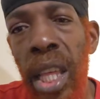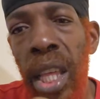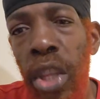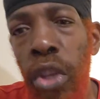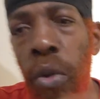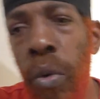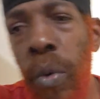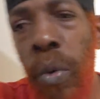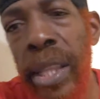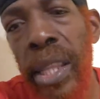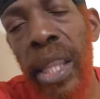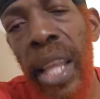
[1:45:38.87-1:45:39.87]
You
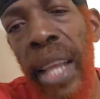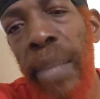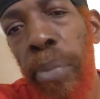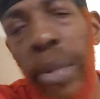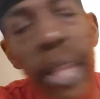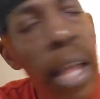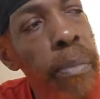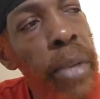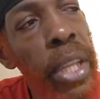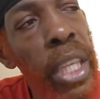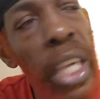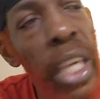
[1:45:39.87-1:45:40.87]
went and put that
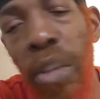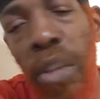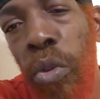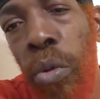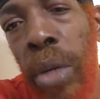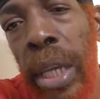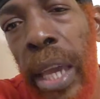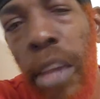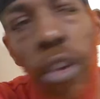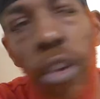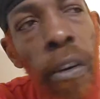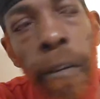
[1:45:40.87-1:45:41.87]
money and you took care,
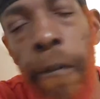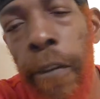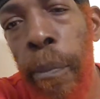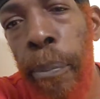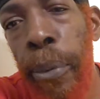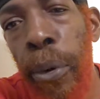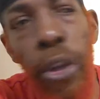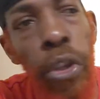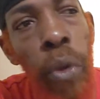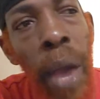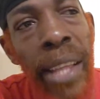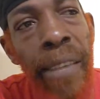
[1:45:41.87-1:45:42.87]
you cooked for the poor, and
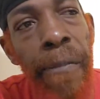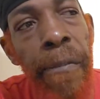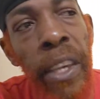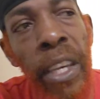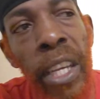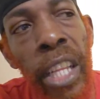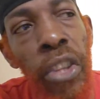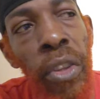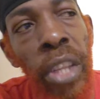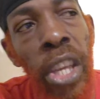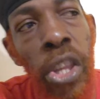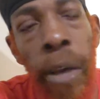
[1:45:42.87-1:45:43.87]
you had a vehicle and you
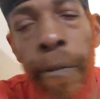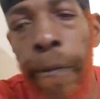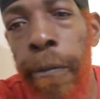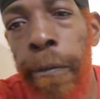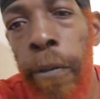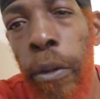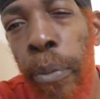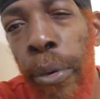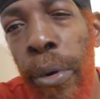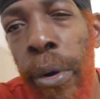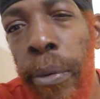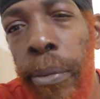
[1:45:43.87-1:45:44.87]
dish out food for the
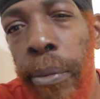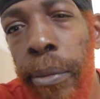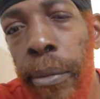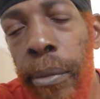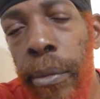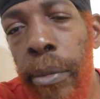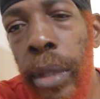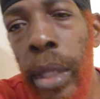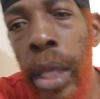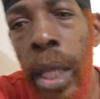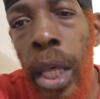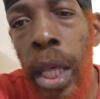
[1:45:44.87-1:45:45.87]
poor.
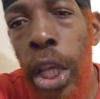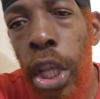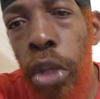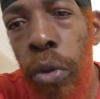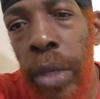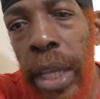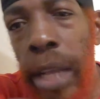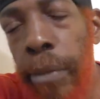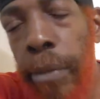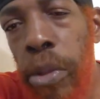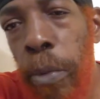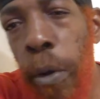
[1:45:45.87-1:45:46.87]
You get
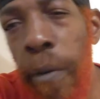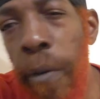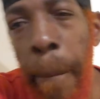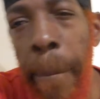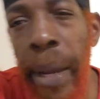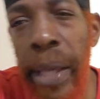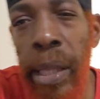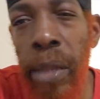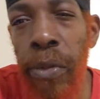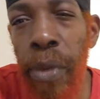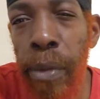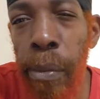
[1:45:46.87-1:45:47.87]
much more of a blessings
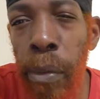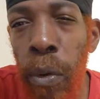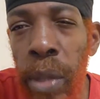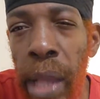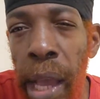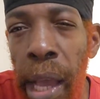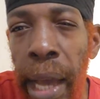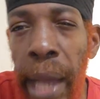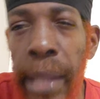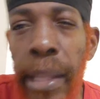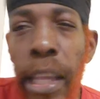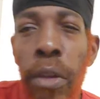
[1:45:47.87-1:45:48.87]
from the Most High
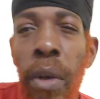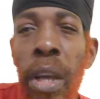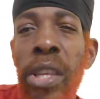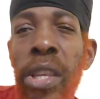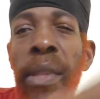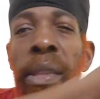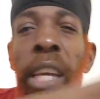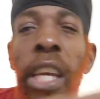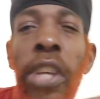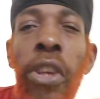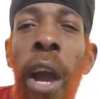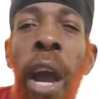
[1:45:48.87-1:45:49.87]
God than you are just
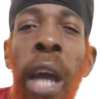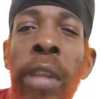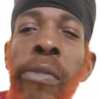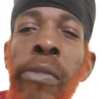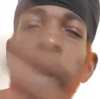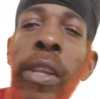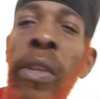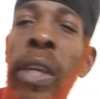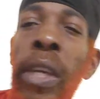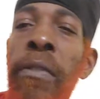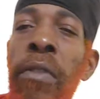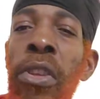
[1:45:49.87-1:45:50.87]
taking your hard-earned money to
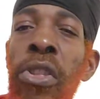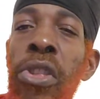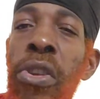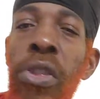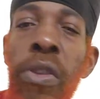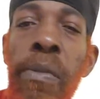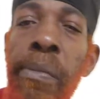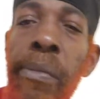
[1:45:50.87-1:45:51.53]
give to the church.